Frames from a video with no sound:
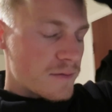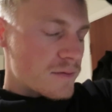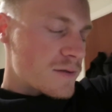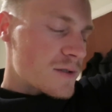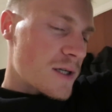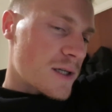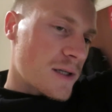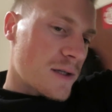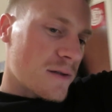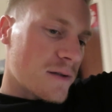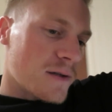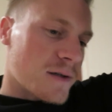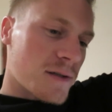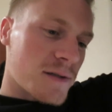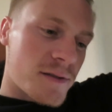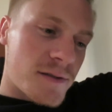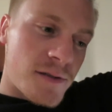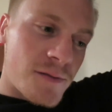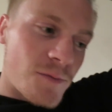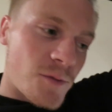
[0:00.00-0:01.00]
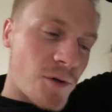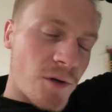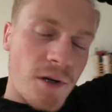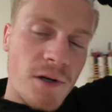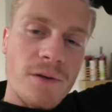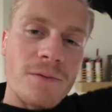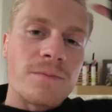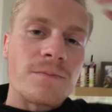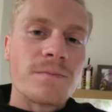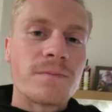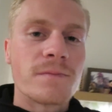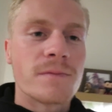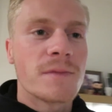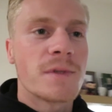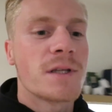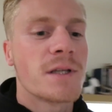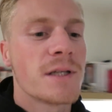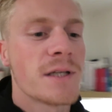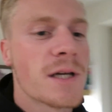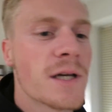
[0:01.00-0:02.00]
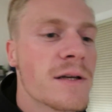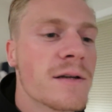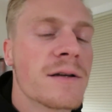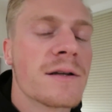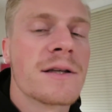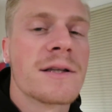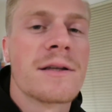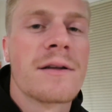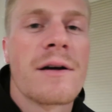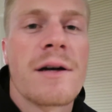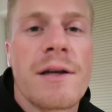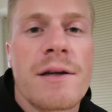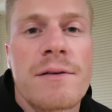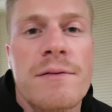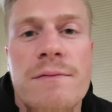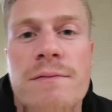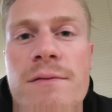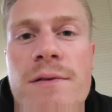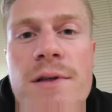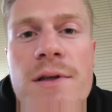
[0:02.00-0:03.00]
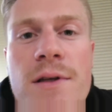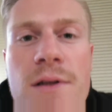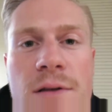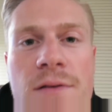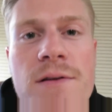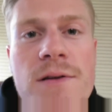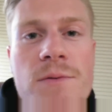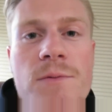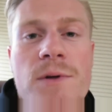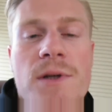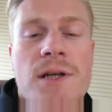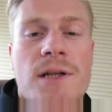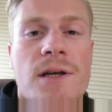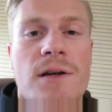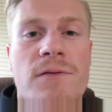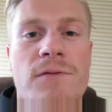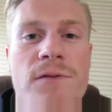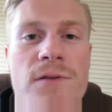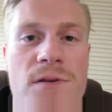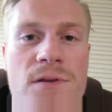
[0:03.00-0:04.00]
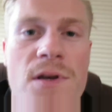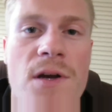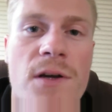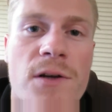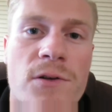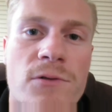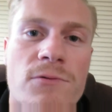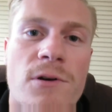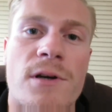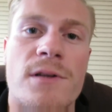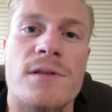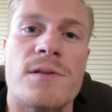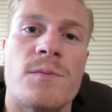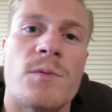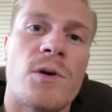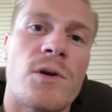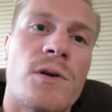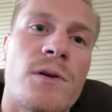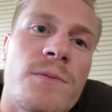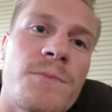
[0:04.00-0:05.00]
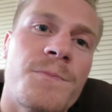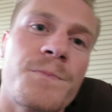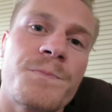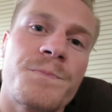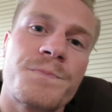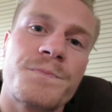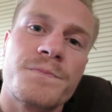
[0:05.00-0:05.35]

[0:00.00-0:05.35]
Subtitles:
I will check you guys tomorrow. We're gonna get an early night. I think we're gonna go for a cycle ride tomorrow.